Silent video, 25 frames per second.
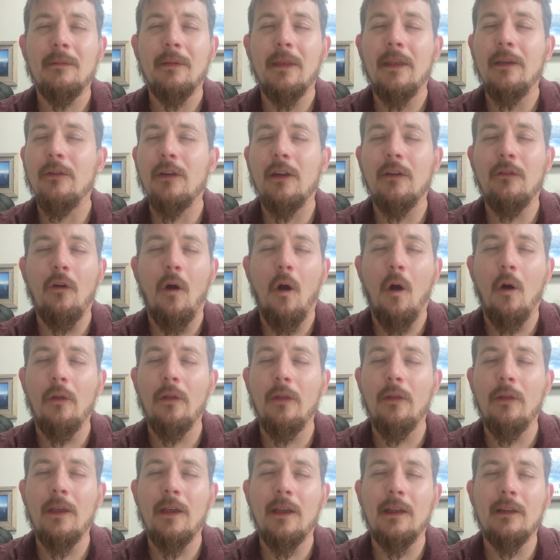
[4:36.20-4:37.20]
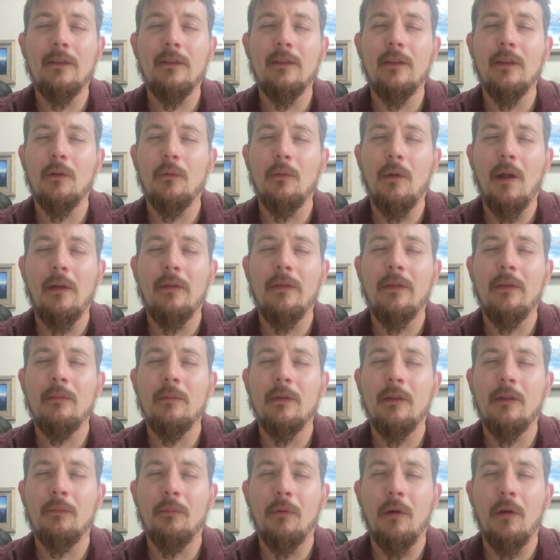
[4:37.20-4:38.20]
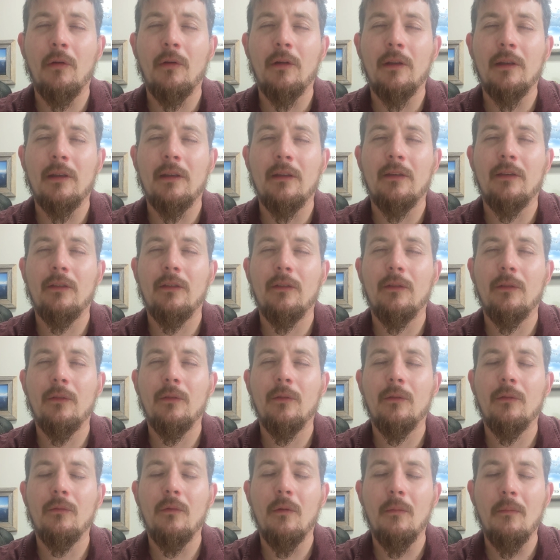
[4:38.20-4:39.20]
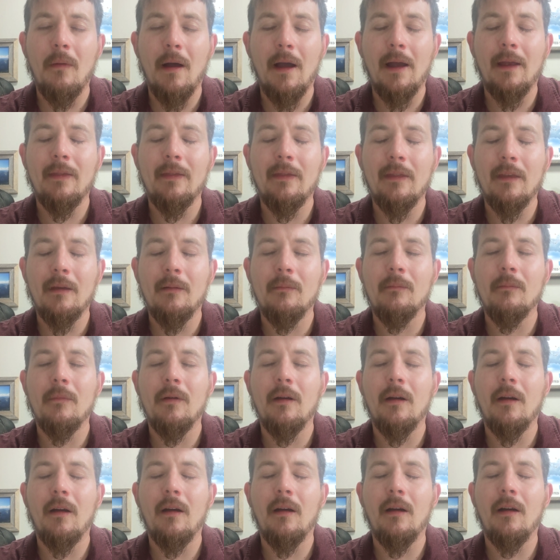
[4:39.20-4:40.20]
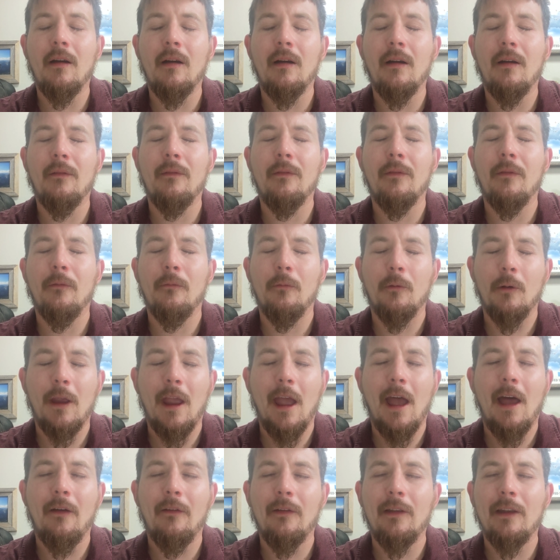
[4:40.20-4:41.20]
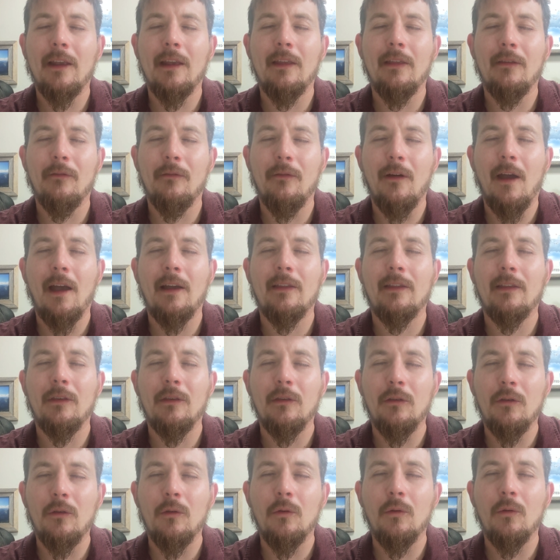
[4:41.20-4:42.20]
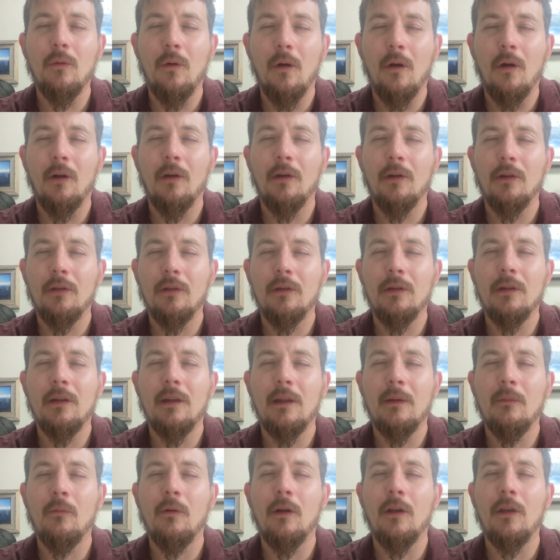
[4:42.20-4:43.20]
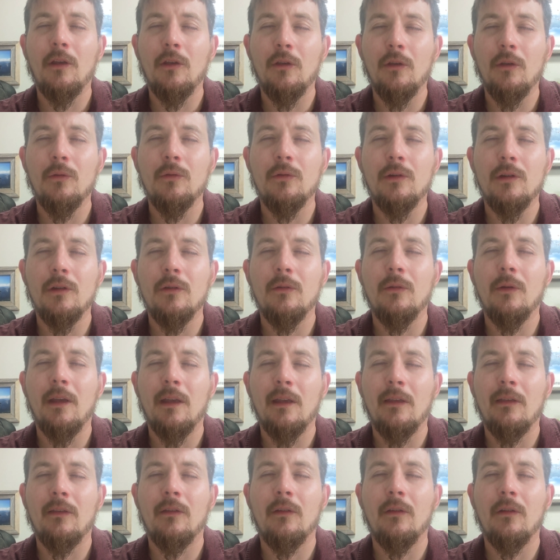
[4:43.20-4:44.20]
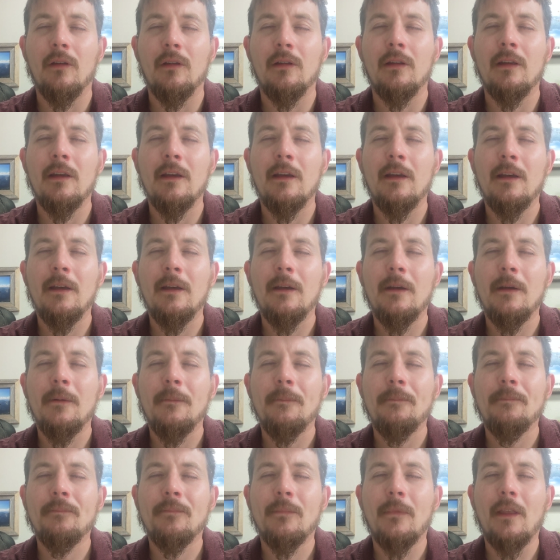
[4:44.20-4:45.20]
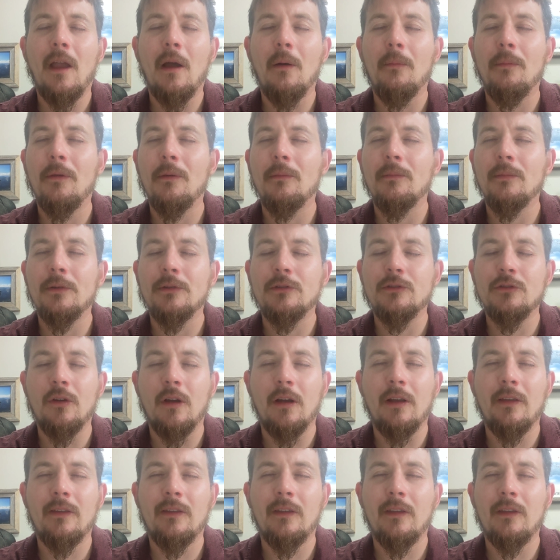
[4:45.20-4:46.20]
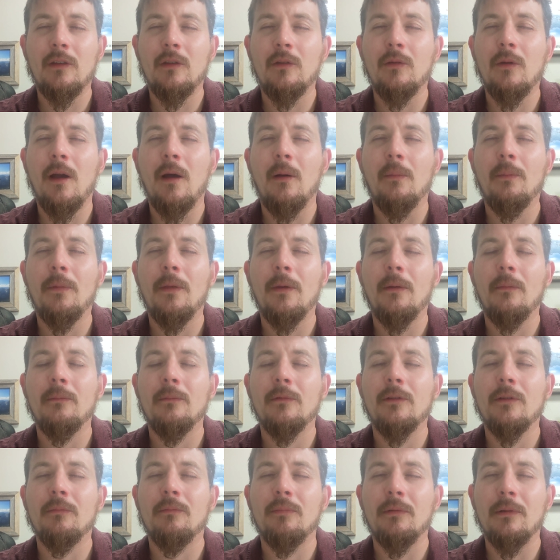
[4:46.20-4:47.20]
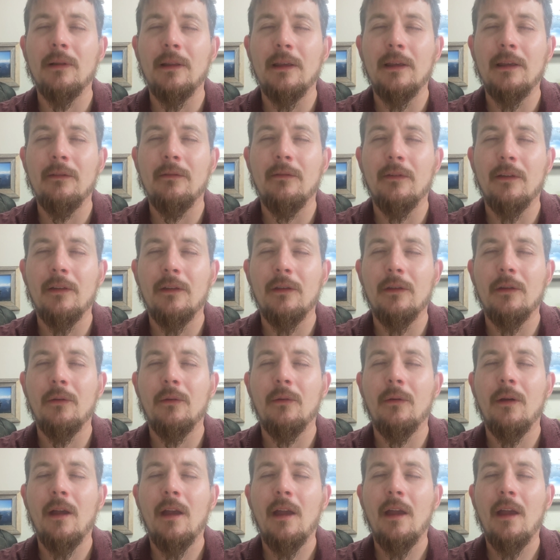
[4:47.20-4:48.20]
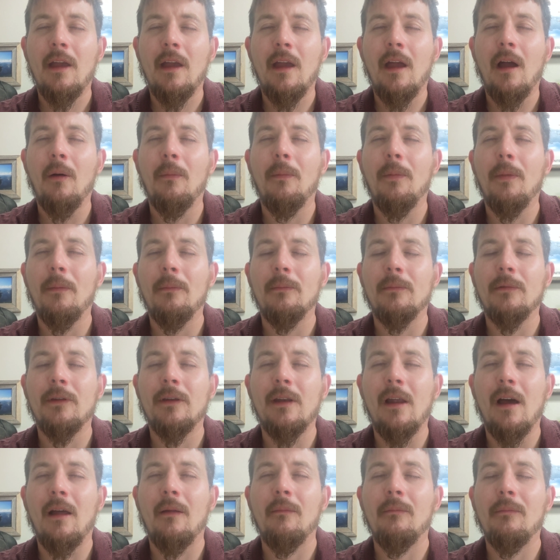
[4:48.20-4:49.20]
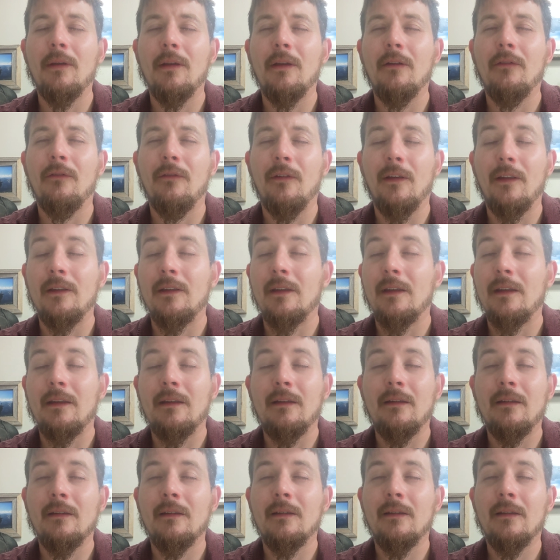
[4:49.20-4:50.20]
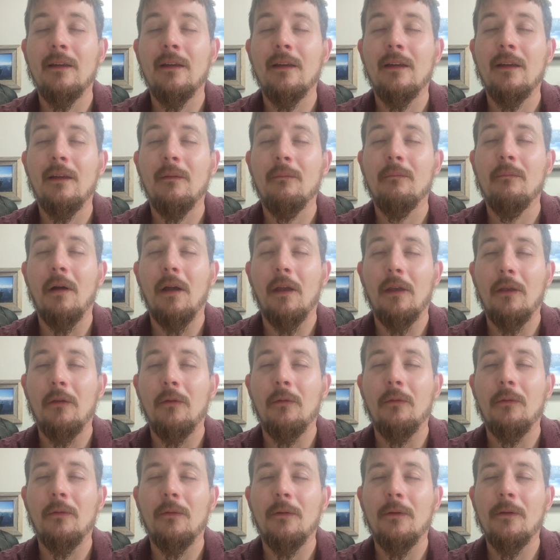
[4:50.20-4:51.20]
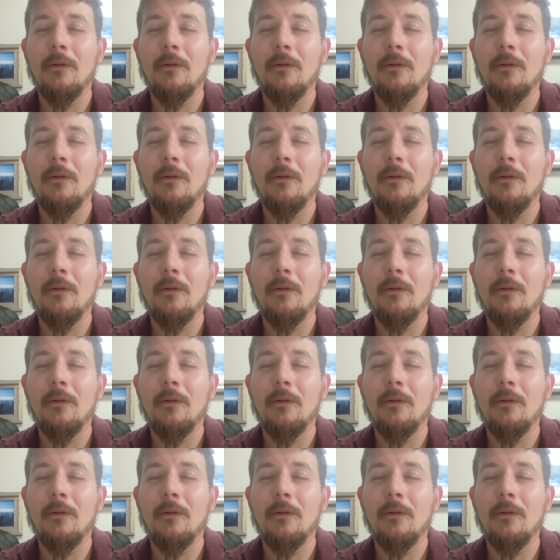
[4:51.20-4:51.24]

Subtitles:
Even if all that they can see around them is brokenness, remind them of the reality and the fact that you are good and what you do is good. Help them to trust in you. Help them to believe in you. Help them to not be offended by you.